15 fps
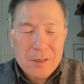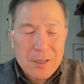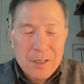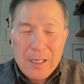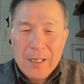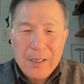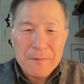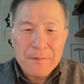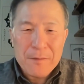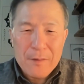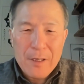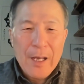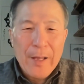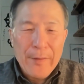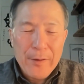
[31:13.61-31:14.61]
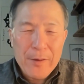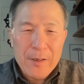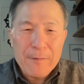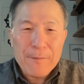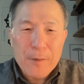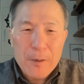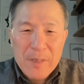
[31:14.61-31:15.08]
Kind of other
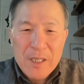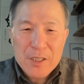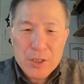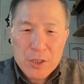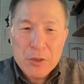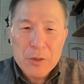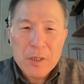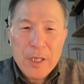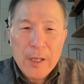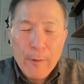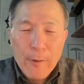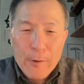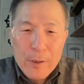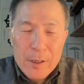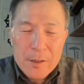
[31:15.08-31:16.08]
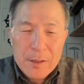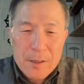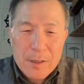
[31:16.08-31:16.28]
information you can learn,